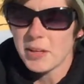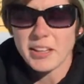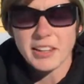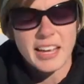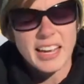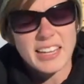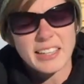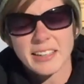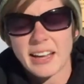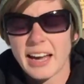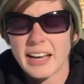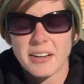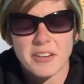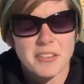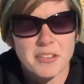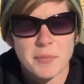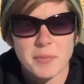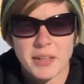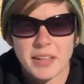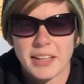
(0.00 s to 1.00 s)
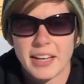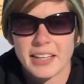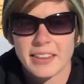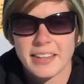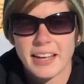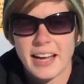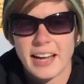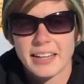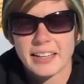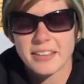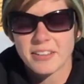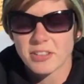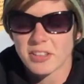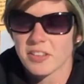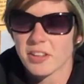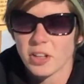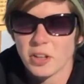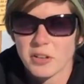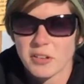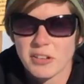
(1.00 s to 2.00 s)
a late night or something like that. It's
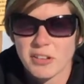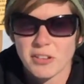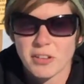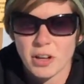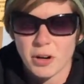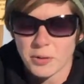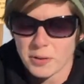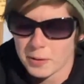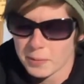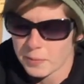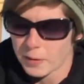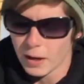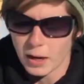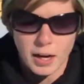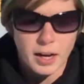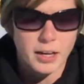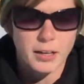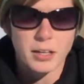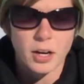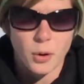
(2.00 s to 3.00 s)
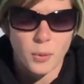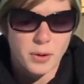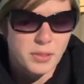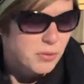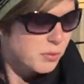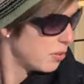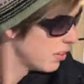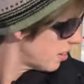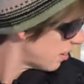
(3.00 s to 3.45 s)
just a little slower going through the